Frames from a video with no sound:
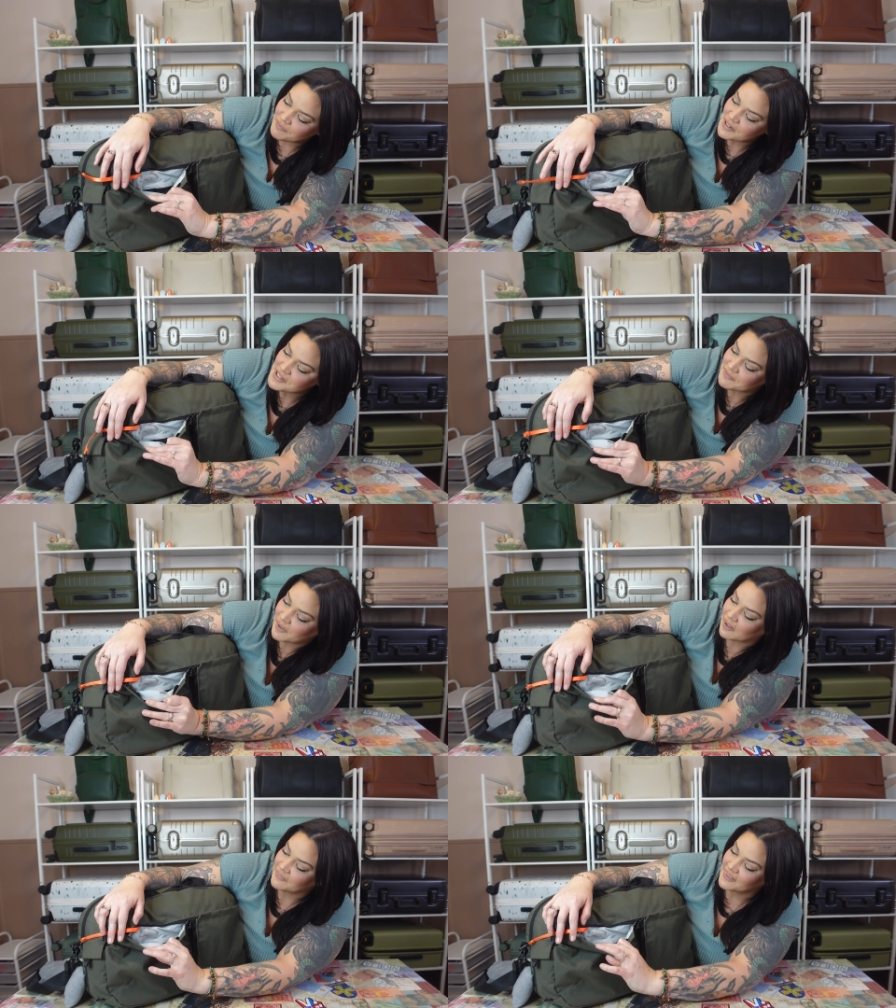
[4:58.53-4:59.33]
first of
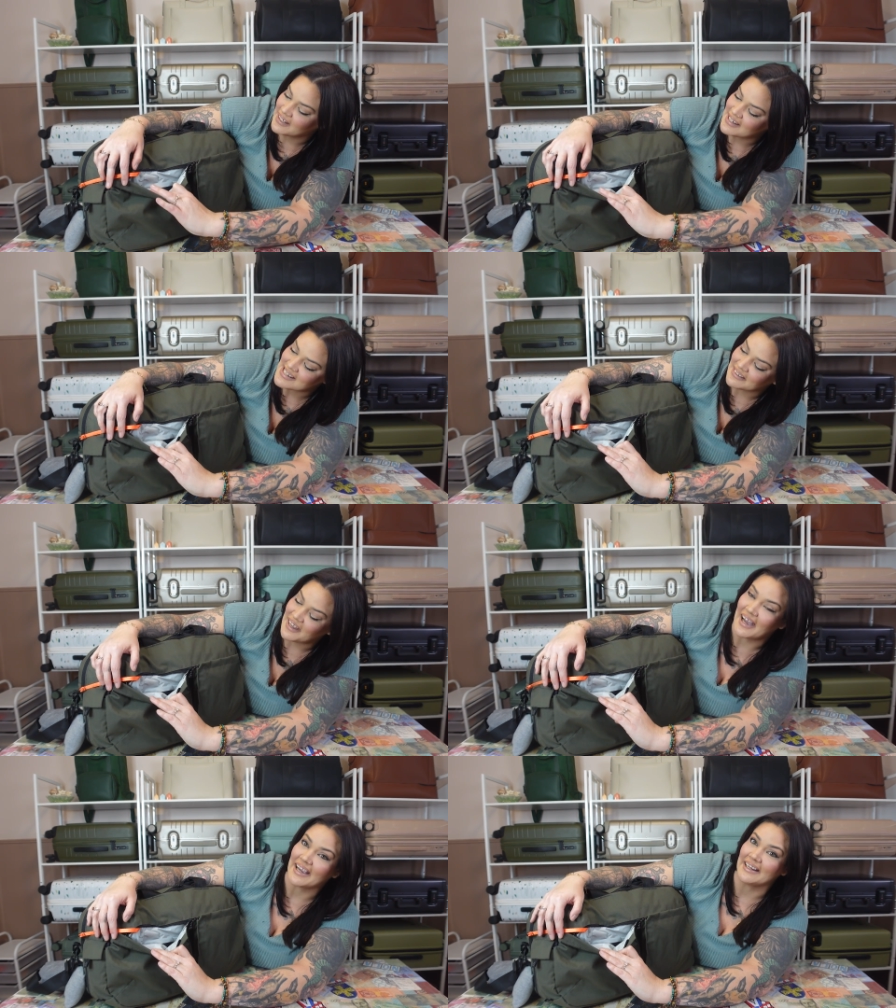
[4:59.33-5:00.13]
all, that it is
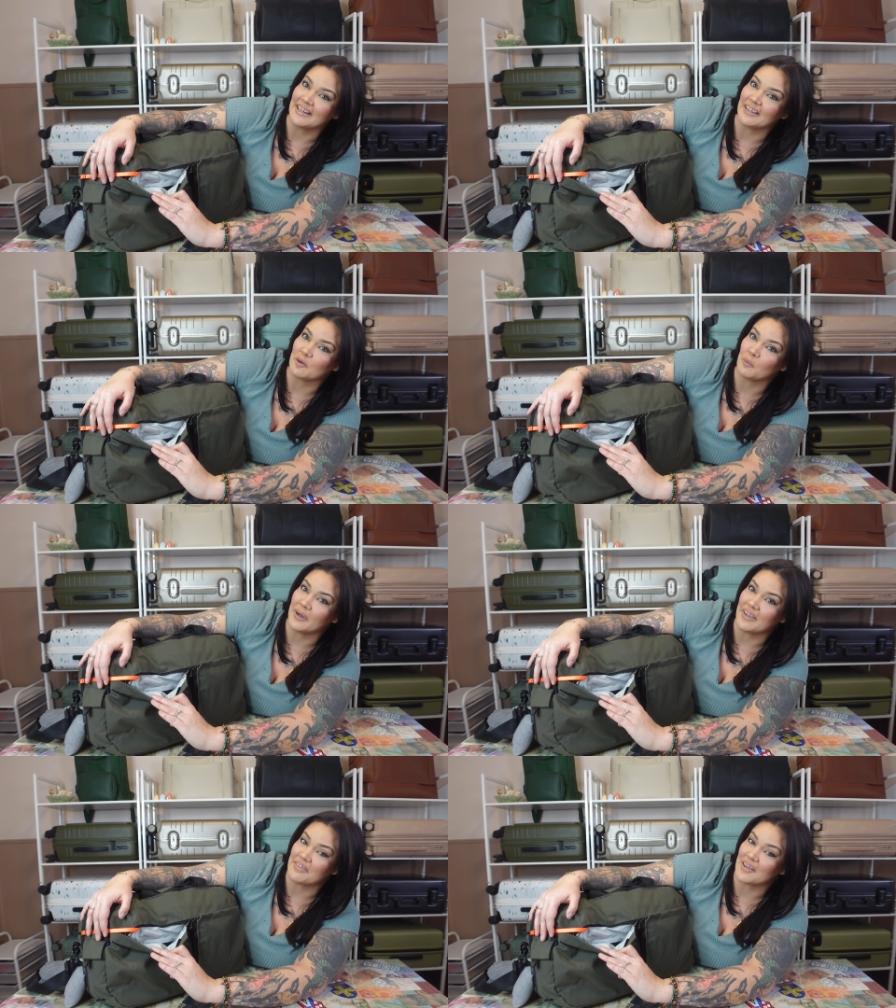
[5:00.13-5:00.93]
lined
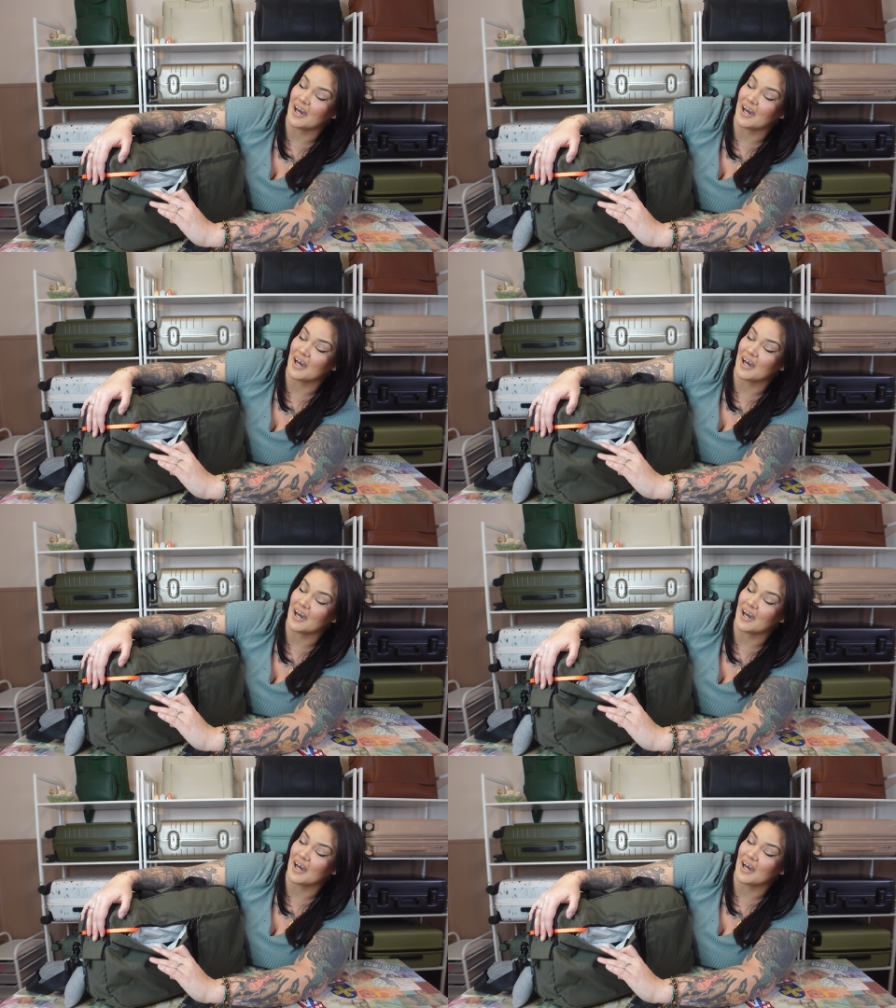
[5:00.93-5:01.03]
with